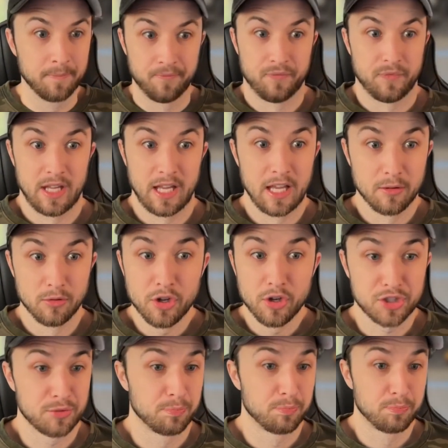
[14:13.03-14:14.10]
It looks
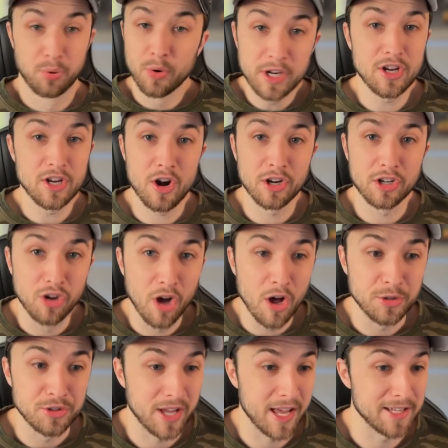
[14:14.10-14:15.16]
pretty darn close
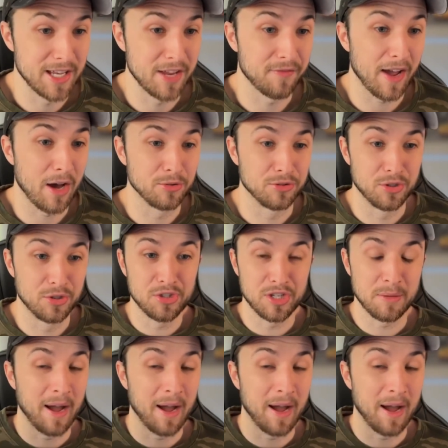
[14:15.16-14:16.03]
as if I was using my